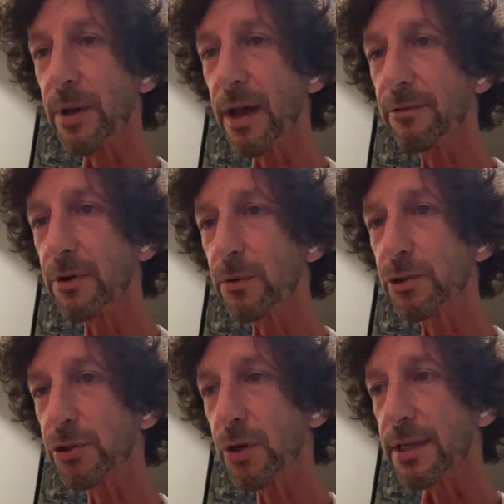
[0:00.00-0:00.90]
We have no
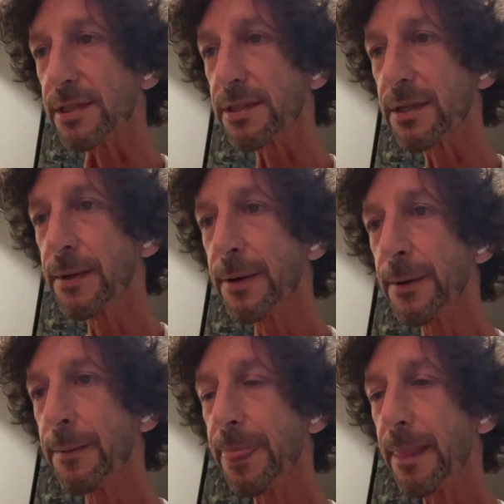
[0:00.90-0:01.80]
choice.
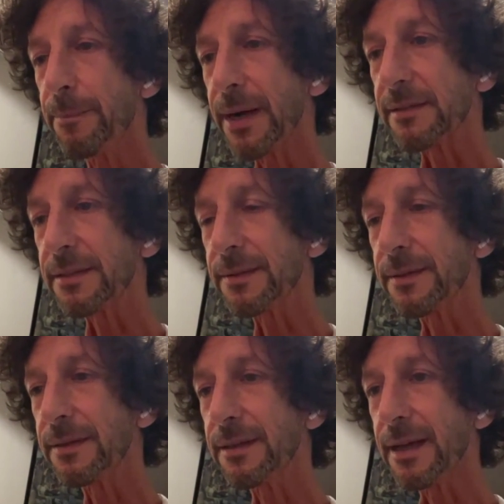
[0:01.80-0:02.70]
But
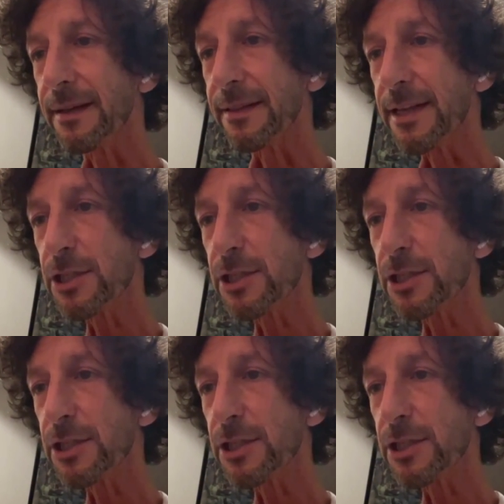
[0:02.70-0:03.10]
in